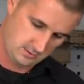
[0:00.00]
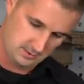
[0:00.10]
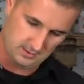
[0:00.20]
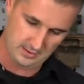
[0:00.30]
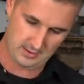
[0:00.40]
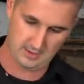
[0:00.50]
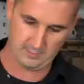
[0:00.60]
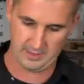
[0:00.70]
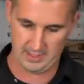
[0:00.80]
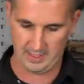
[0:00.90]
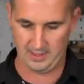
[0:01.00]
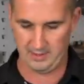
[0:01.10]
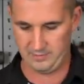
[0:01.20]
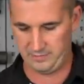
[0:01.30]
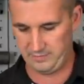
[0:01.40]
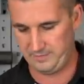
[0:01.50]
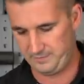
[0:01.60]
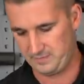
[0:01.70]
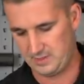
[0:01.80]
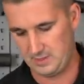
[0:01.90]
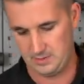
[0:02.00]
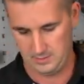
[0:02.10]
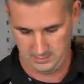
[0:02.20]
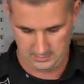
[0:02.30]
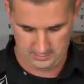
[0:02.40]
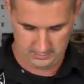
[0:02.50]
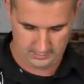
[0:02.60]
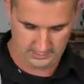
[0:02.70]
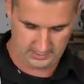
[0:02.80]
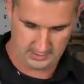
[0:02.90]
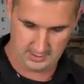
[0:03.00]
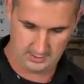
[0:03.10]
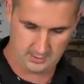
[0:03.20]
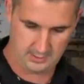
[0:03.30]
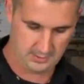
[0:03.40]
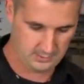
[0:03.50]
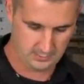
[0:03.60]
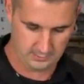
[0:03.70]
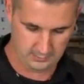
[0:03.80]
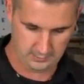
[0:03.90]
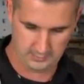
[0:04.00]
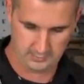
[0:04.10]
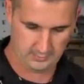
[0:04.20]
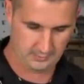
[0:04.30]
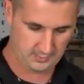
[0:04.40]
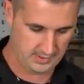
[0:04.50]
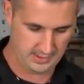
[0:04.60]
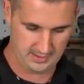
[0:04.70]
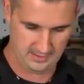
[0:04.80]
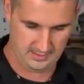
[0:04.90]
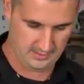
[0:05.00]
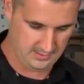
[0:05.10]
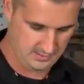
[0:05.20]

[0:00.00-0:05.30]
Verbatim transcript: And then we have, let's see, two, three,